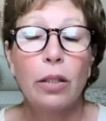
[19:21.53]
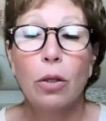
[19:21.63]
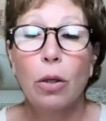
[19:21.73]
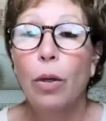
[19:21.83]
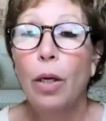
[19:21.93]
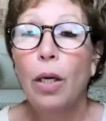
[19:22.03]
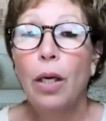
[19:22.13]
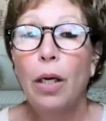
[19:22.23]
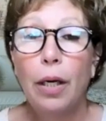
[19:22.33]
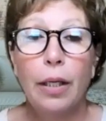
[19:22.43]
So
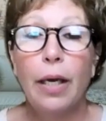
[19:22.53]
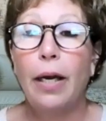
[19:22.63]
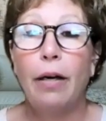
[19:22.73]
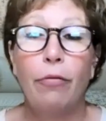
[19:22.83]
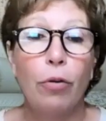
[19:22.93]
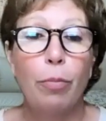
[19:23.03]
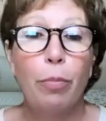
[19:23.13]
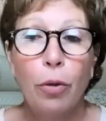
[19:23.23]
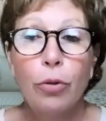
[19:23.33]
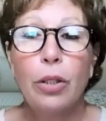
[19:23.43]
again, if you're
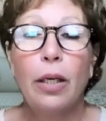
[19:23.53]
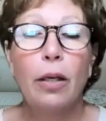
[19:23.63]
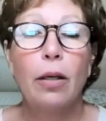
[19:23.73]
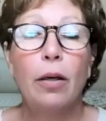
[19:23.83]
posting